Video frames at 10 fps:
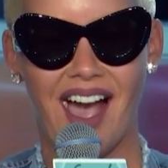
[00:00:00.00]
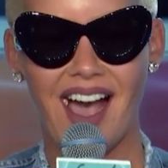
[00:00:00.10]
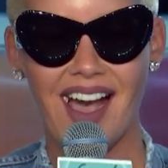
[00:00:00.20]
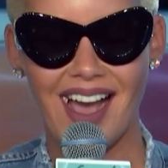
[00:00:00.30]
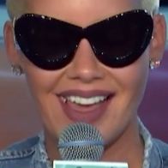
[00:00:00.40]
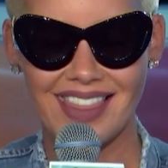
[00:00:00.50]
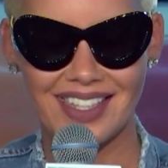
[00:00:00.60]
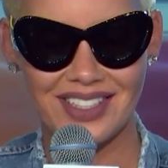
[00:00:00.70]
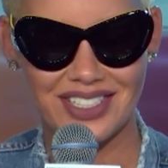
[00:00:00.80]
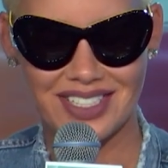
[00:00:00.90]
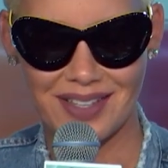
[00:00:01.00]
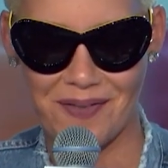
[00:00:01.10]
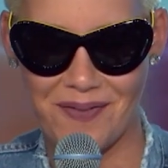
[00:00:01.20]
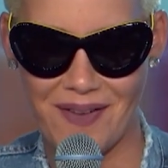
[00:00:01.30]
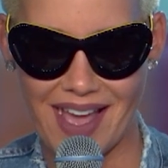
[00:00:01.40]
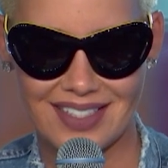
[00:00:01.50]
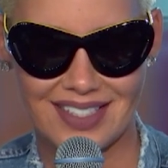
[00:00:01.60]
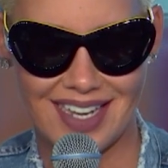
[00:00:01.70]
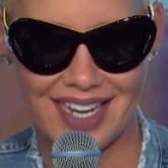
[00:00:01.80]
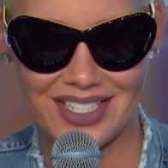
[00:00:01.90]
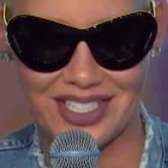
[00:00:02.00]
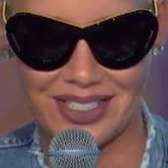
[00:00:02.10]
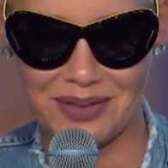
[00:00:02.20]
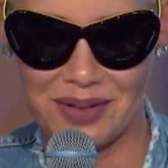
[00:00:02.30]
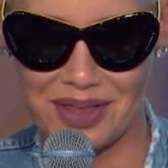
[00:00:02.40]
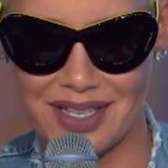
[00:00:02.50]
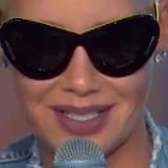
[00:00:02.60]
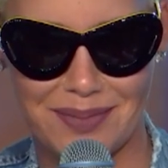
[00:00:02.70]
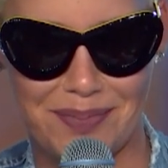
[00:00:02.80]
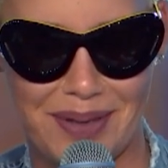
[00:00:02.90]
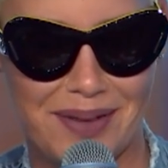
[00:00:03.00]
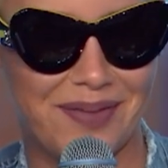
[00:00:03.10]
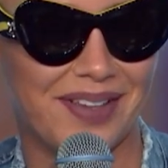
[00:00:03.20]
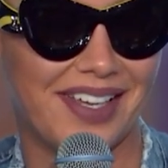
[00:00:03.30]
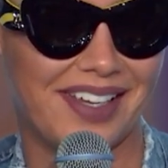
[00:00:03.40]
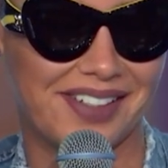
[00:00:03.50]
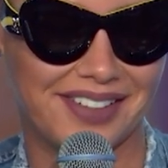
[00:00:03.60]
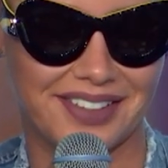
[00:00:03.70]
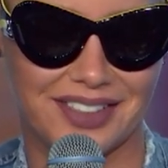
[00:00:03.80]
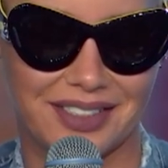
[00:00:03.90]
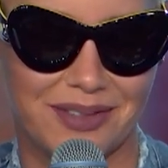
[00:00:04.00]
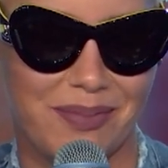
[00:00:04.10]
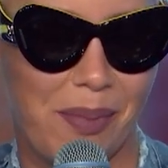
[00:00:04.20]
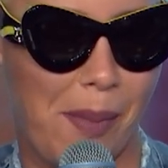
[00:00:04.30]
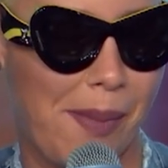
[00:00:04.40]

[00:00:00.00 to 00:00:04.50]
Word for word: Uh, I think there's just a fascination with us beefing. I don't know.